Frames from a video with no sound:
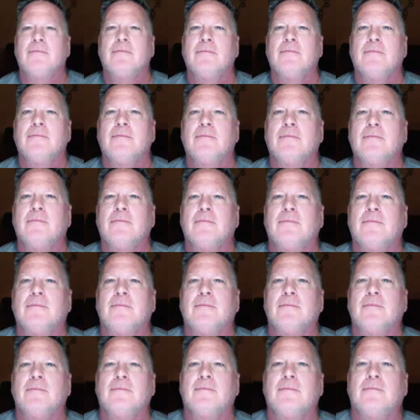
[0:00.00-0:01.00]

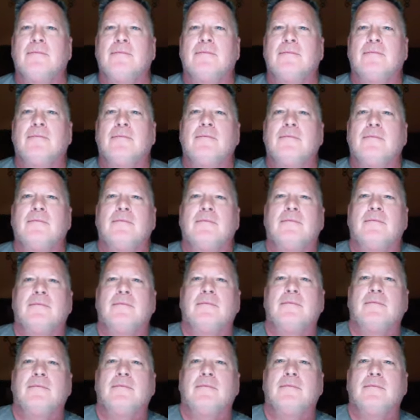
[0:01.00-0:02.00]

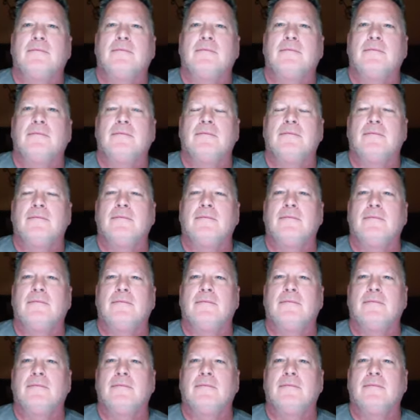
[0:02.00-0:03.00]

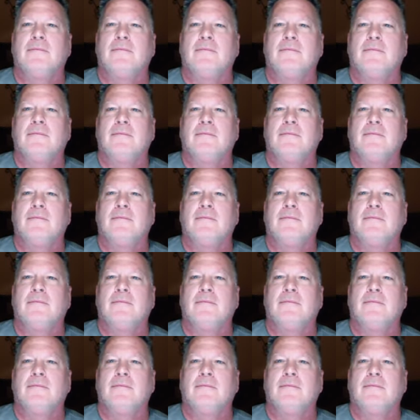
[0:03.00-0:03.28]
[no speech]